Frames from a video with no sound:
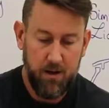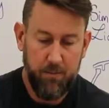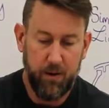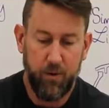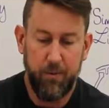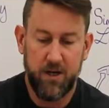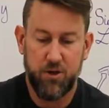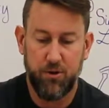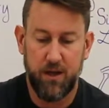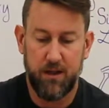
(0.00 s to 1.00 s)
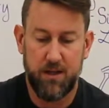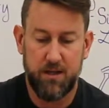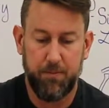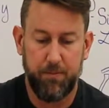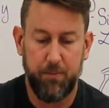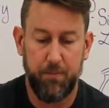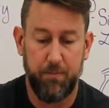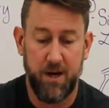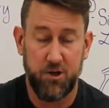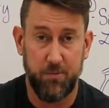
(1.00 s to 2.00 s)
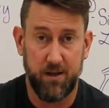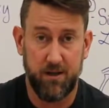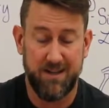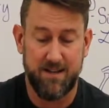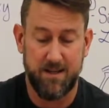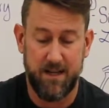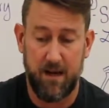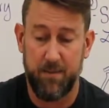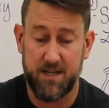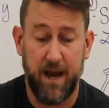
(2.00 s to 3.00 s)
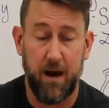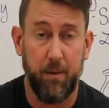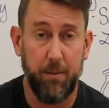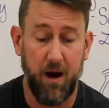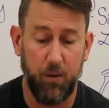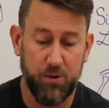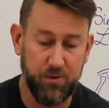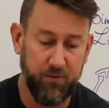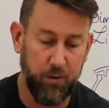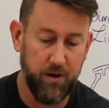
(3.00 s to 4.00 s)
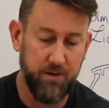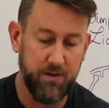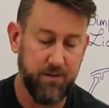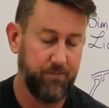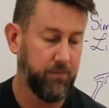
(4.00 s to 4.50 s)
But I want to make sure that this measurement is the same as I had on my pot, which was 4 inches.